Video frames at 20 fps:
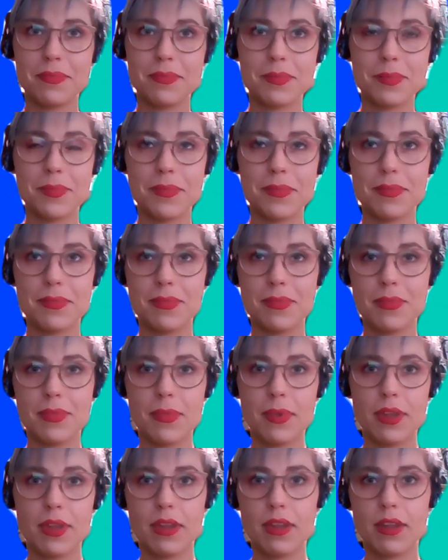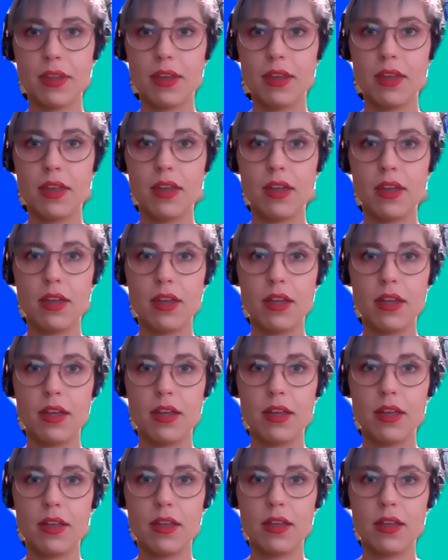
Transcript: [no speech]